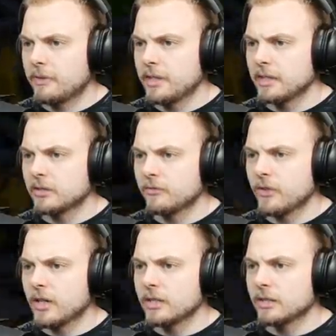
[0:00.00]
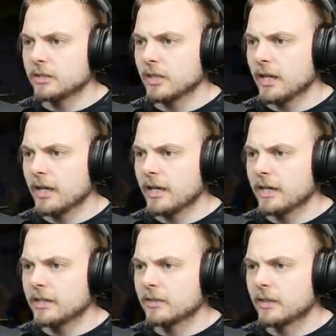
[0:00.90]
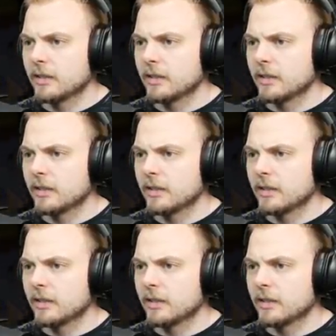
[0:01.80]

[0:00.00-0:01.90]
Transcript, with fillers: this for this side.